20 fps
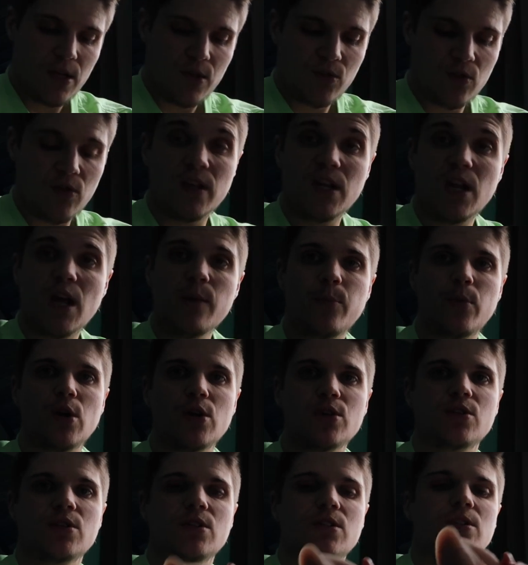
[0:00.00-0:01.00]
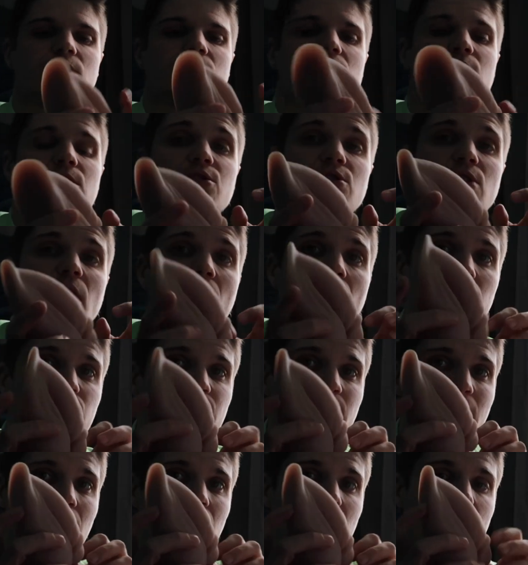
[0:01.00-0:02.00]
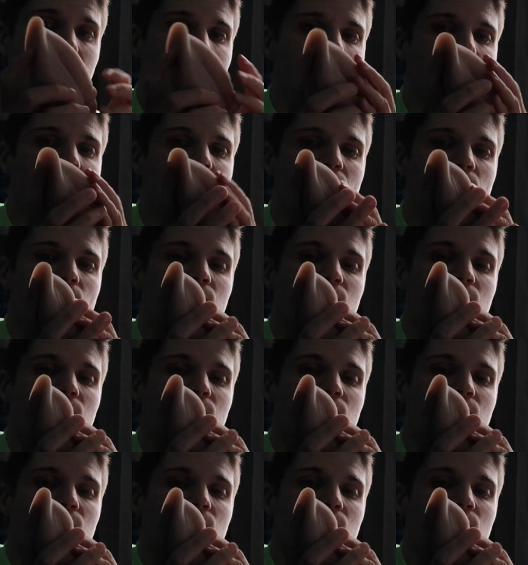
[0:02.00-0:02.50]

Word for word: So then I purchased their soft packer,